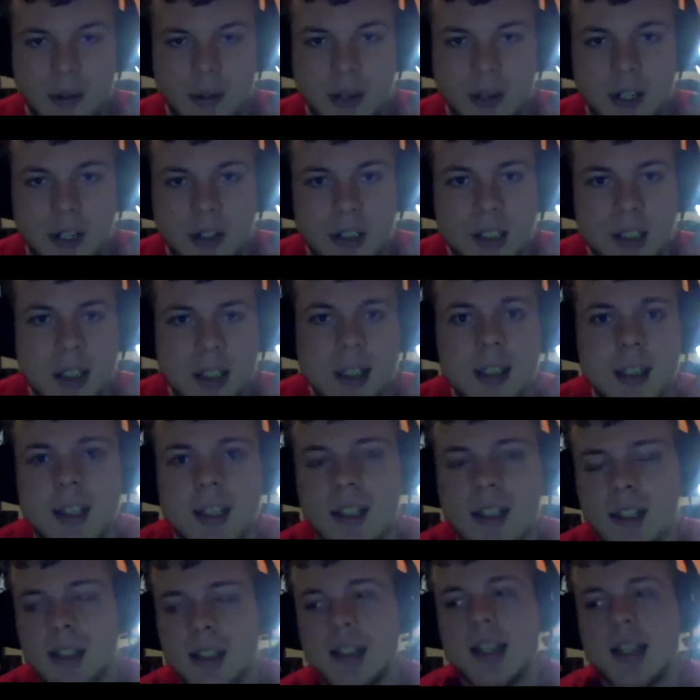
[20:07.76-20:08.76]
under,
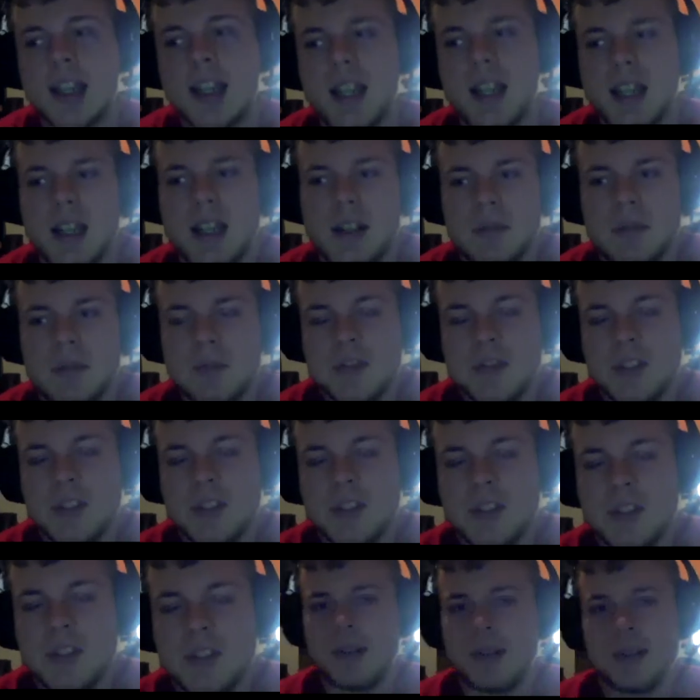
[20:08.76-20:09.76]
and
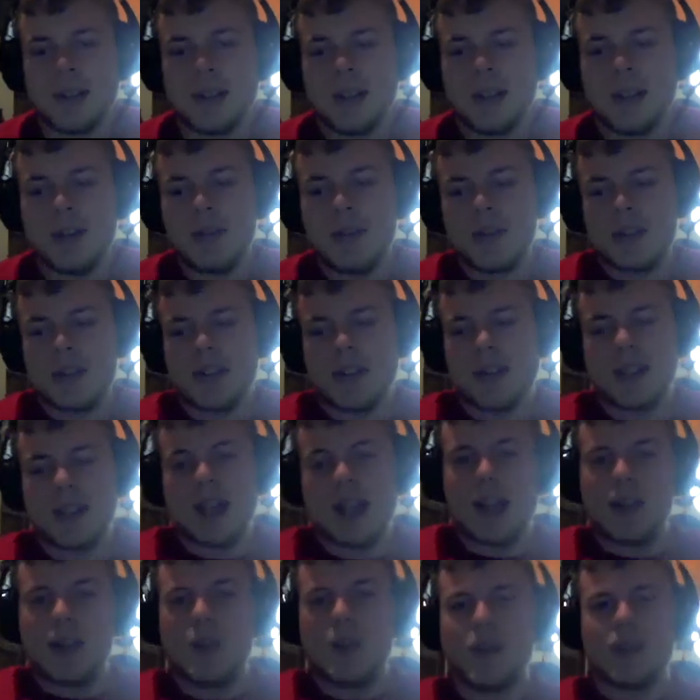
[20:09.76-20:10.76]
so it was
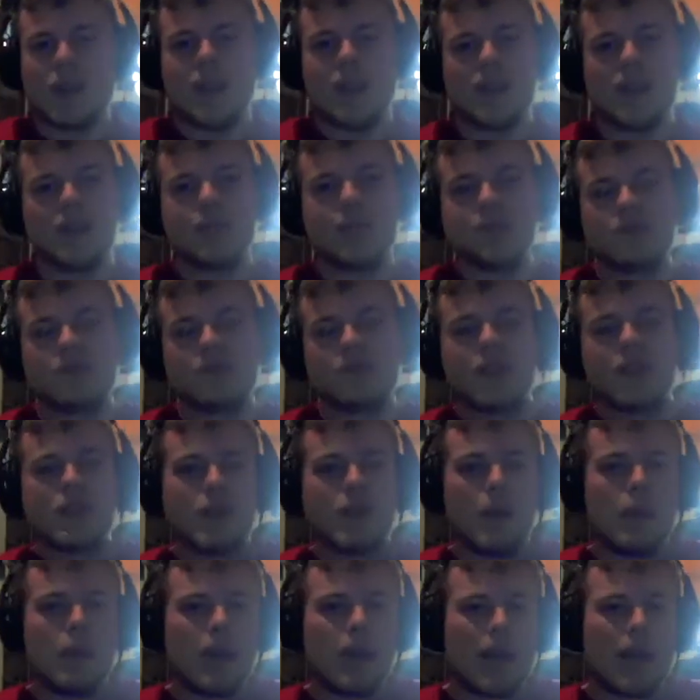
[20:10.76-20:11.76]
okay. It wasn't
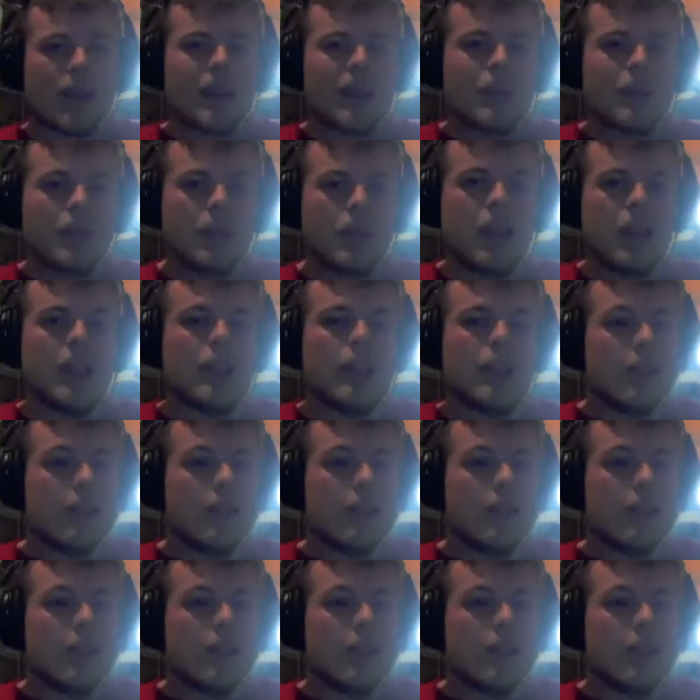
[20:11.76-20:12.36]
my best, but